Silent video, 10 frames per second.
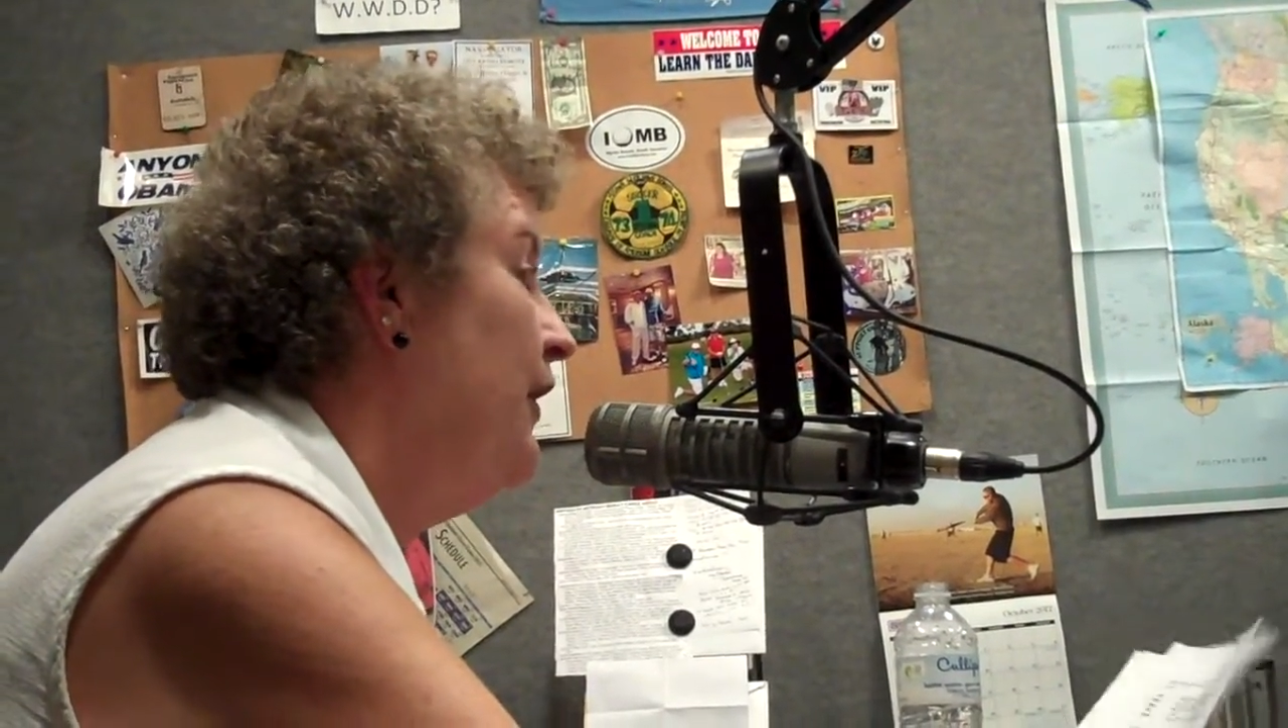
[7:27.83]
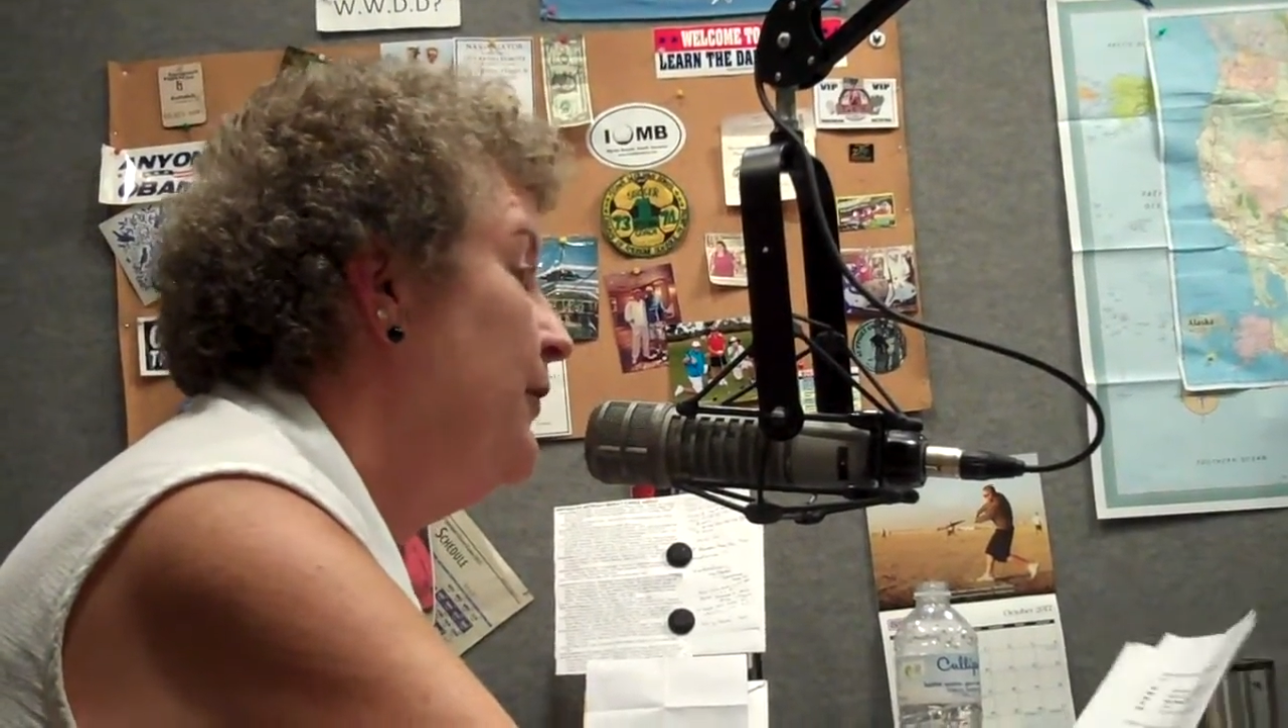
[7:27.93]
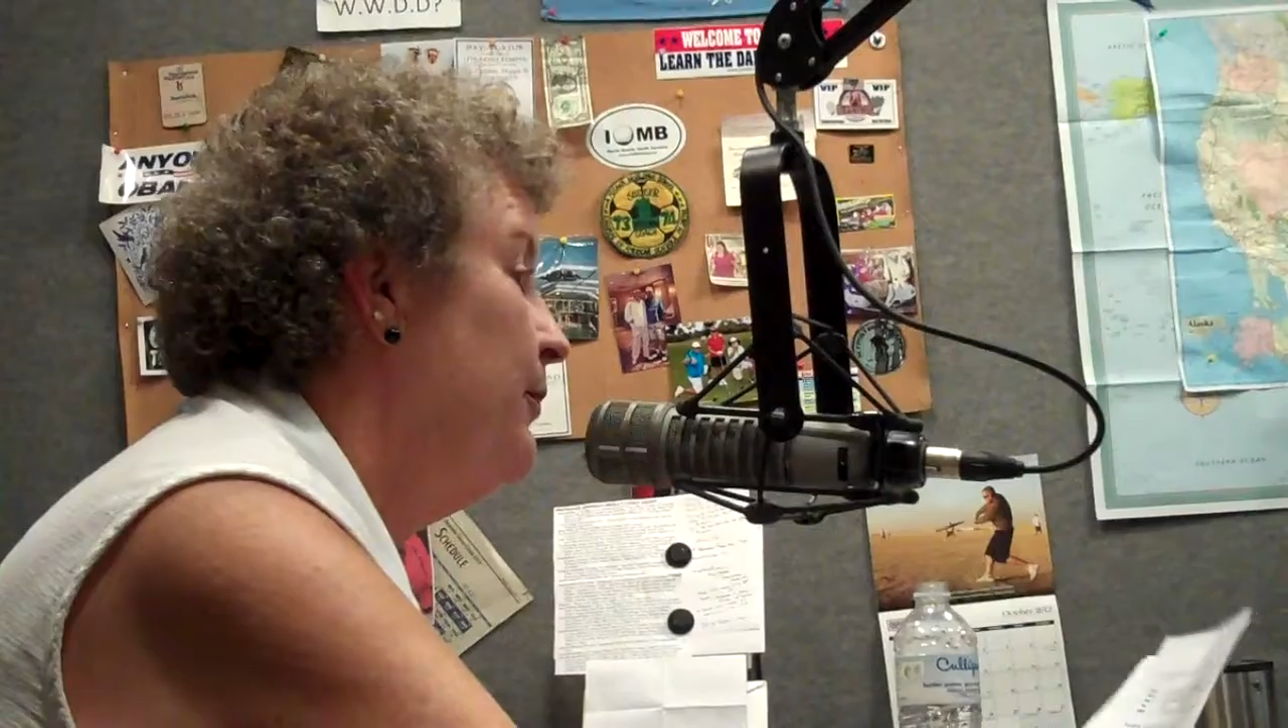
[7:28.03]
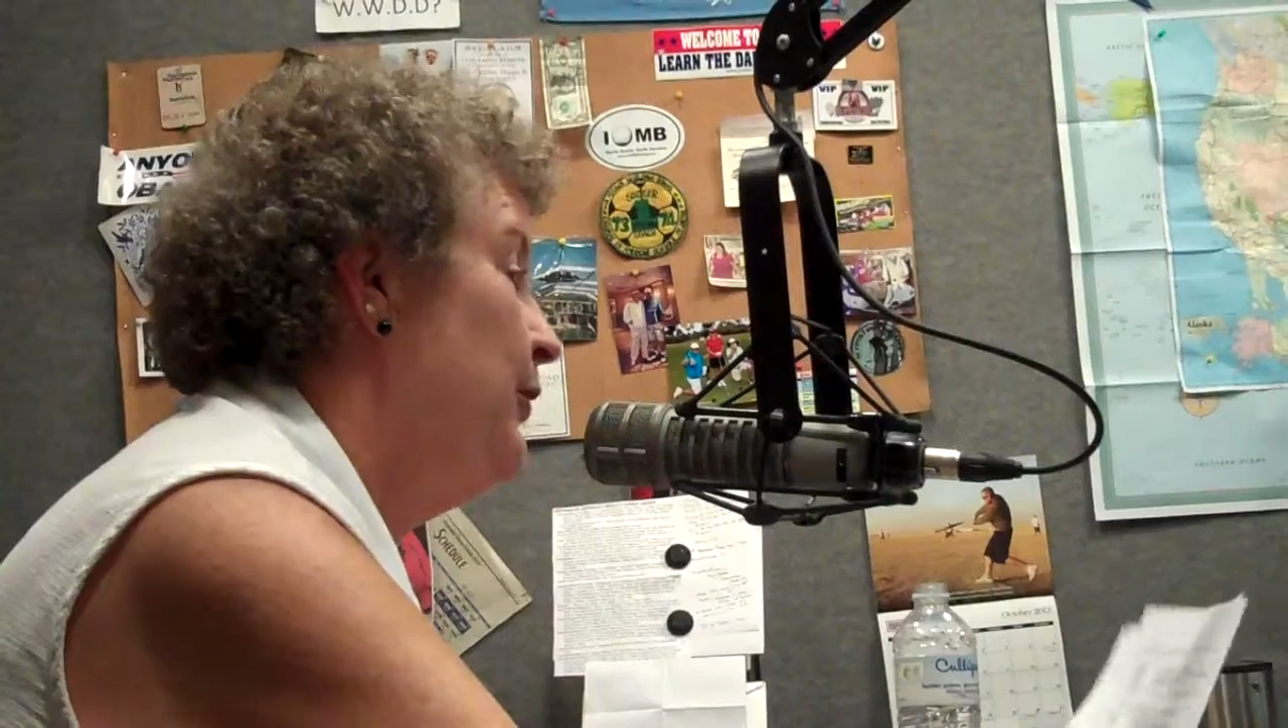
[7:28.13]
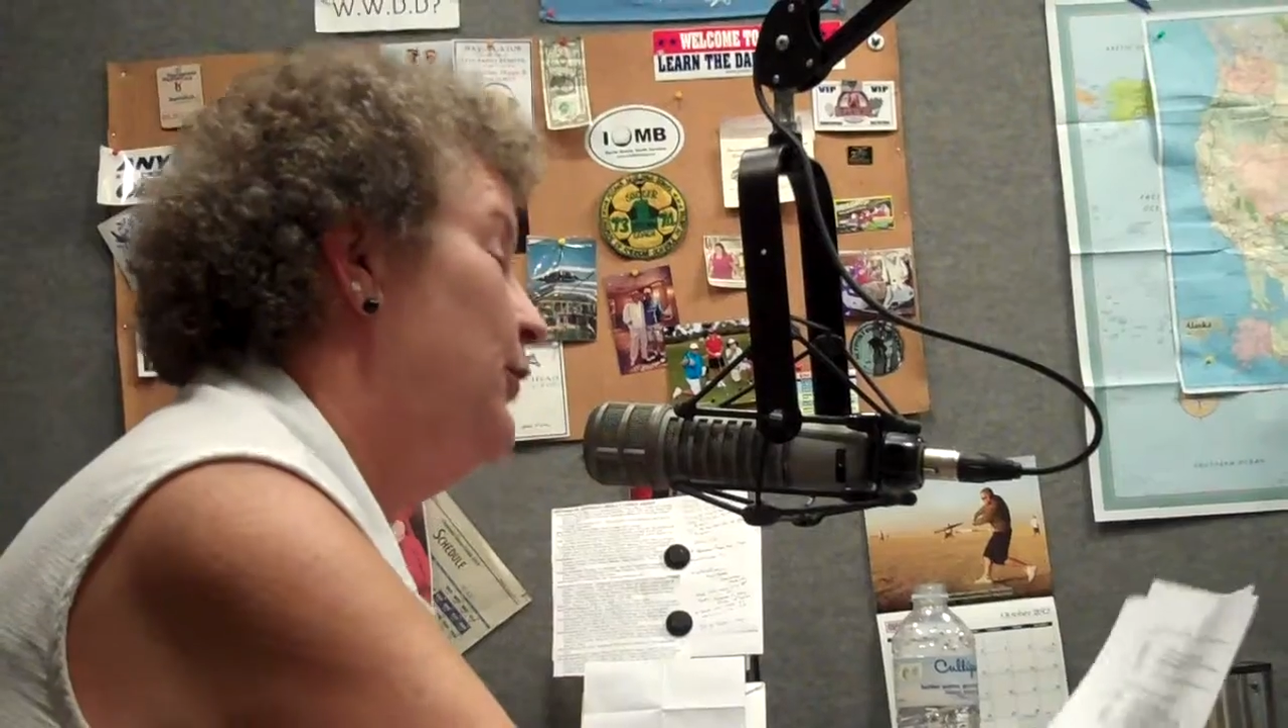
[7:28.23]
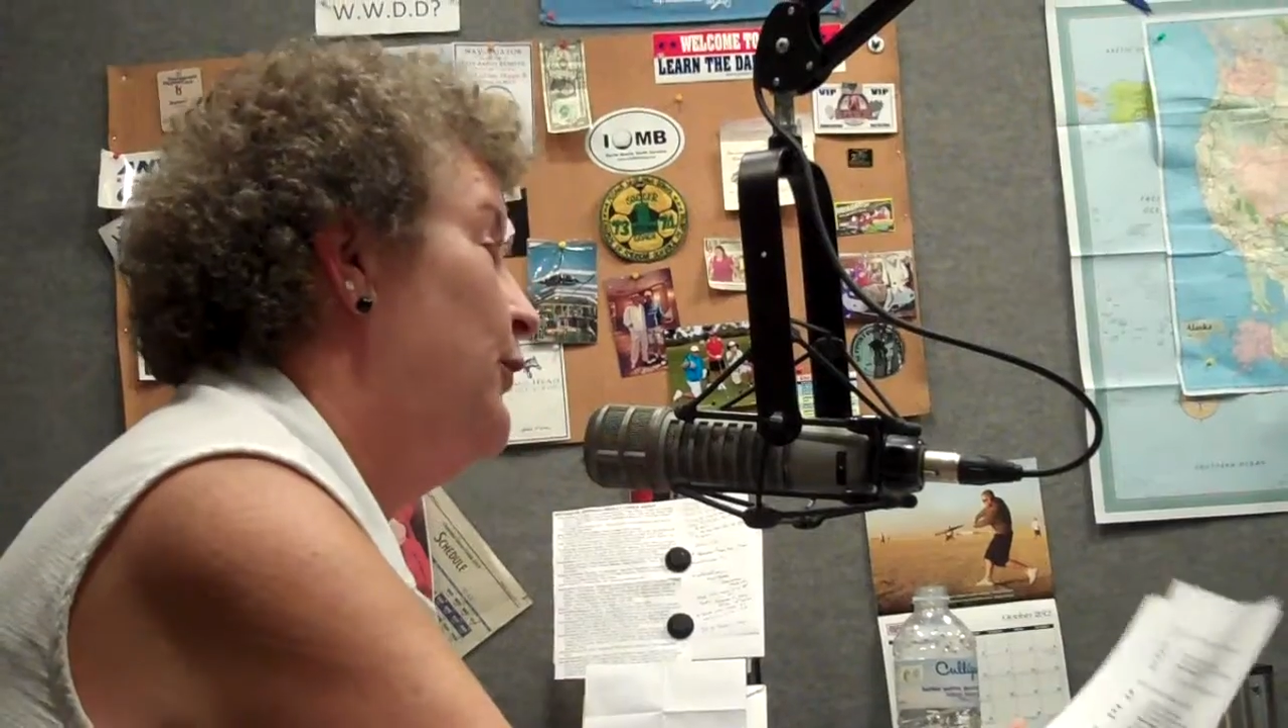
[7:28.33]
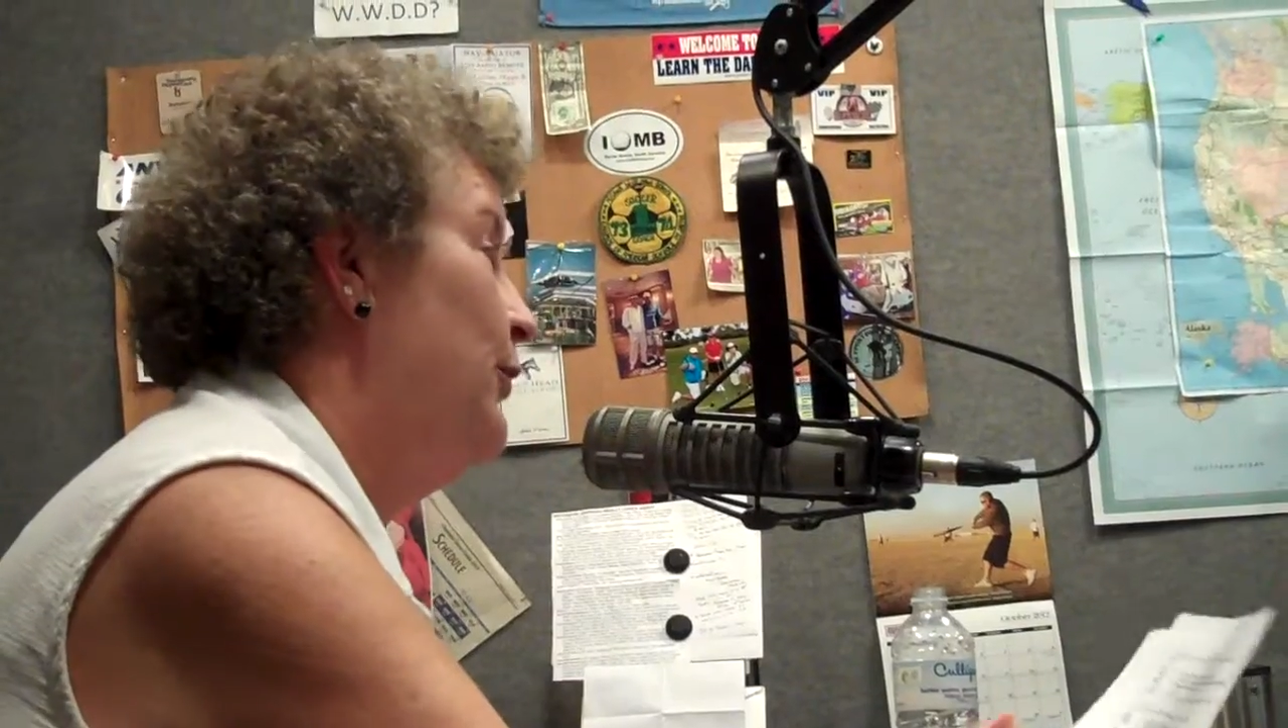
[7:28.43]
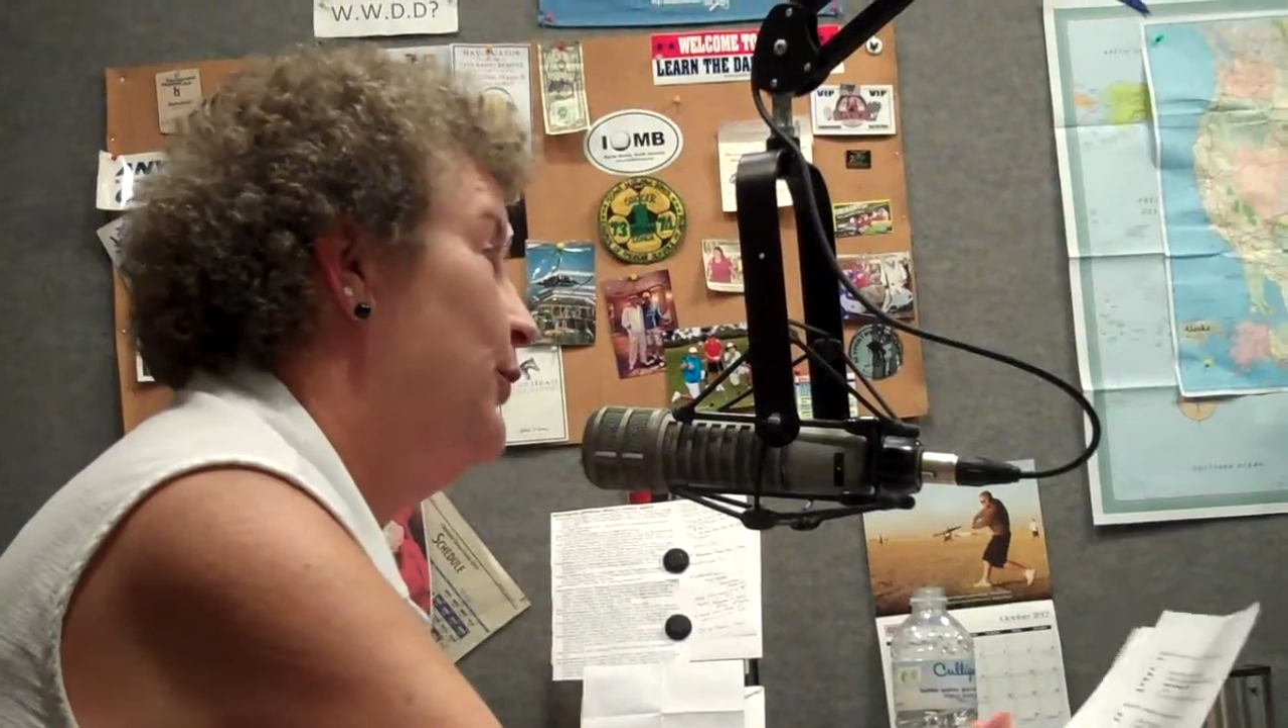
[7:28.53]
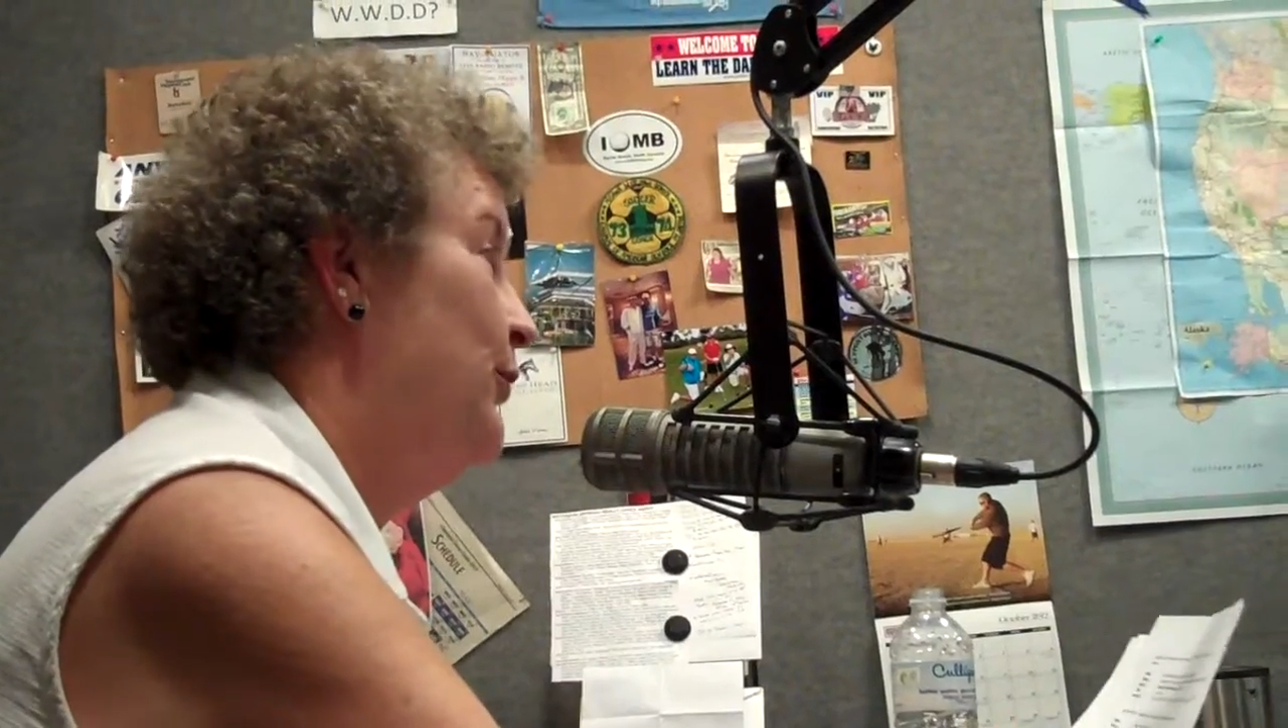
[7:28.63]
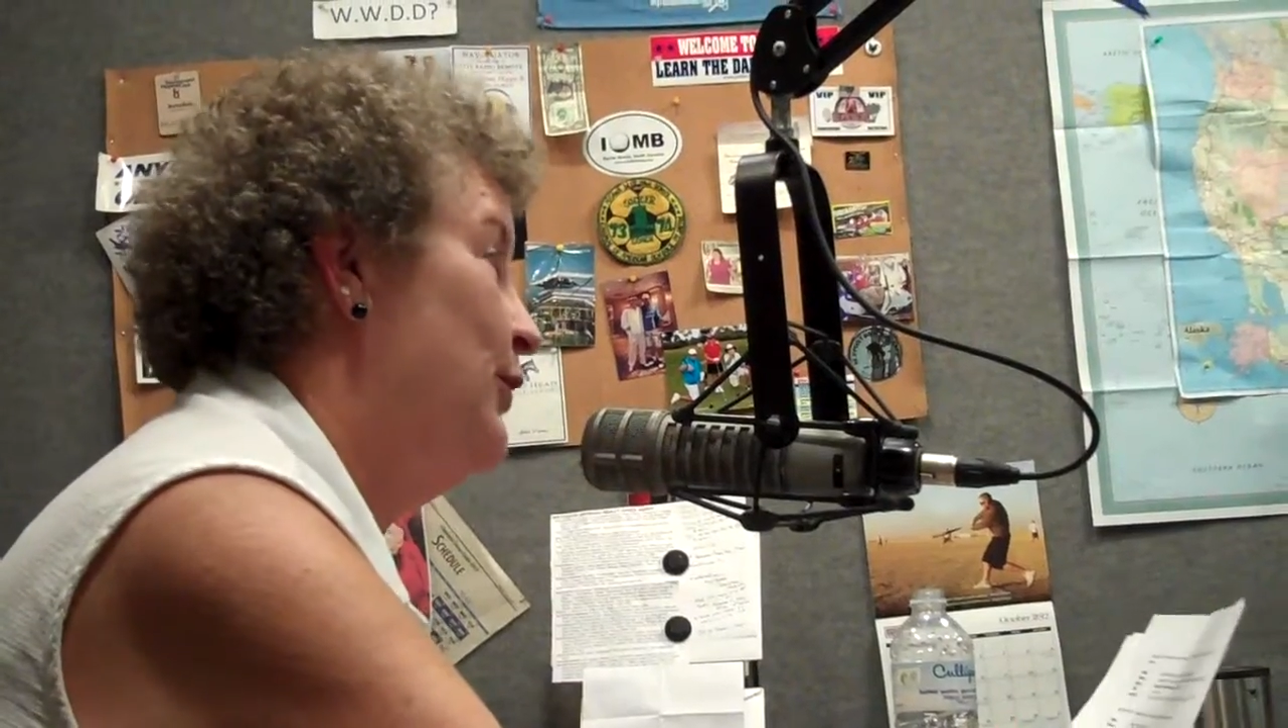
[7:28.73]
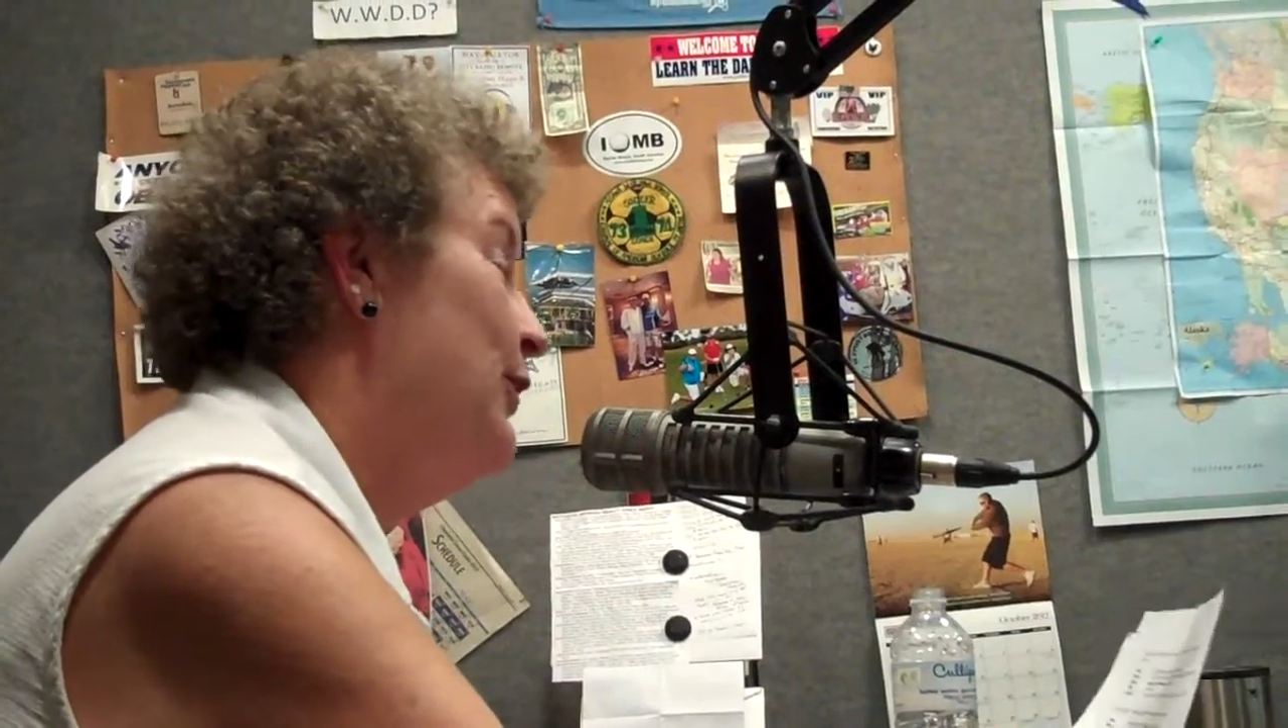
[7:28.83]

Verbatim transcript: our beautiful